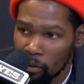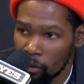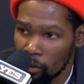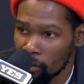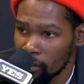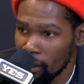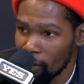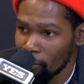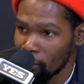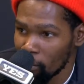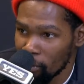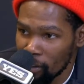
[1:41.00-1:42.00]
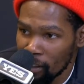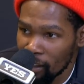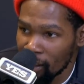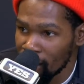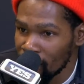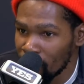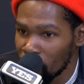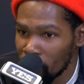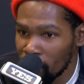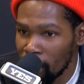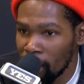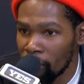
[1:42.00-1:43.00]
scout report, but they
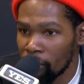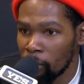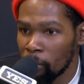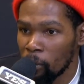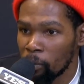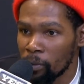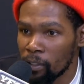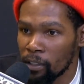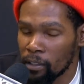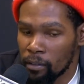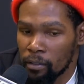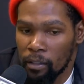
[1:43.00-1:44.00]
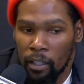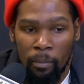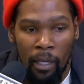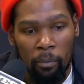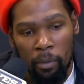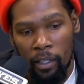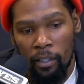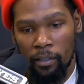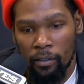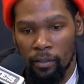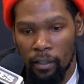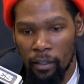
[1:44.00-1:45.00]
left him open and he made plays.
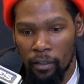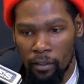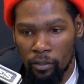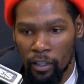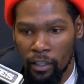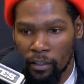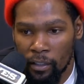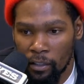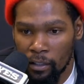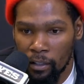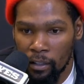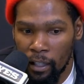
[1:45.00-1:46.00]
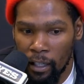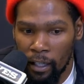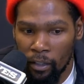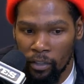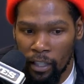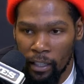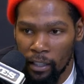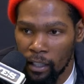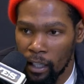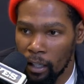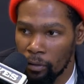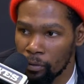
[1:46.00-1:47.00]
And transition, he got out, tied the
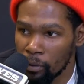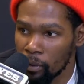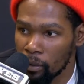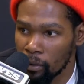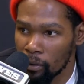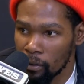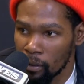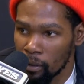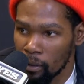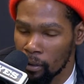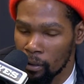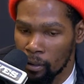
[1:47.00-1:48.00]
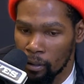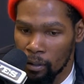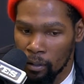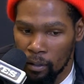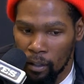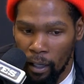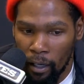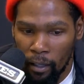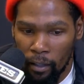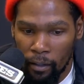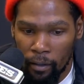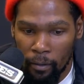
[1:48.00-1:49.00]
game for us. And
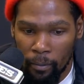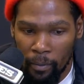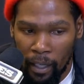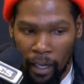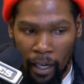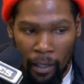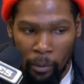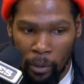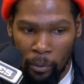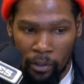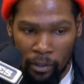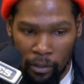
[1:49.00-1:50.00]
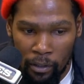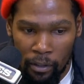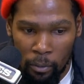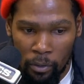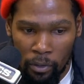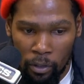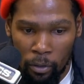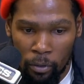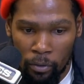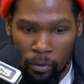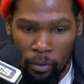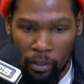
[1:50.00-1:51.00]
um, that and one was a it was huge
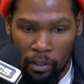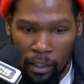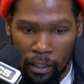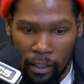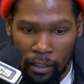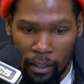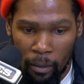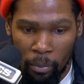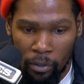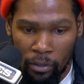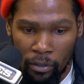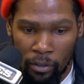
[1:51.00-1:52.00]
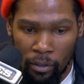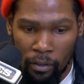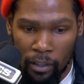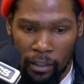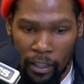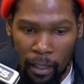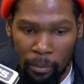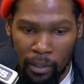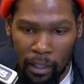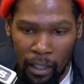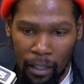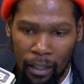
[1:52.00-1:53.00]
for us, and I think that pushed us over the top to
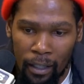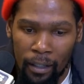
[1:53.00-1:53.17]
kind of like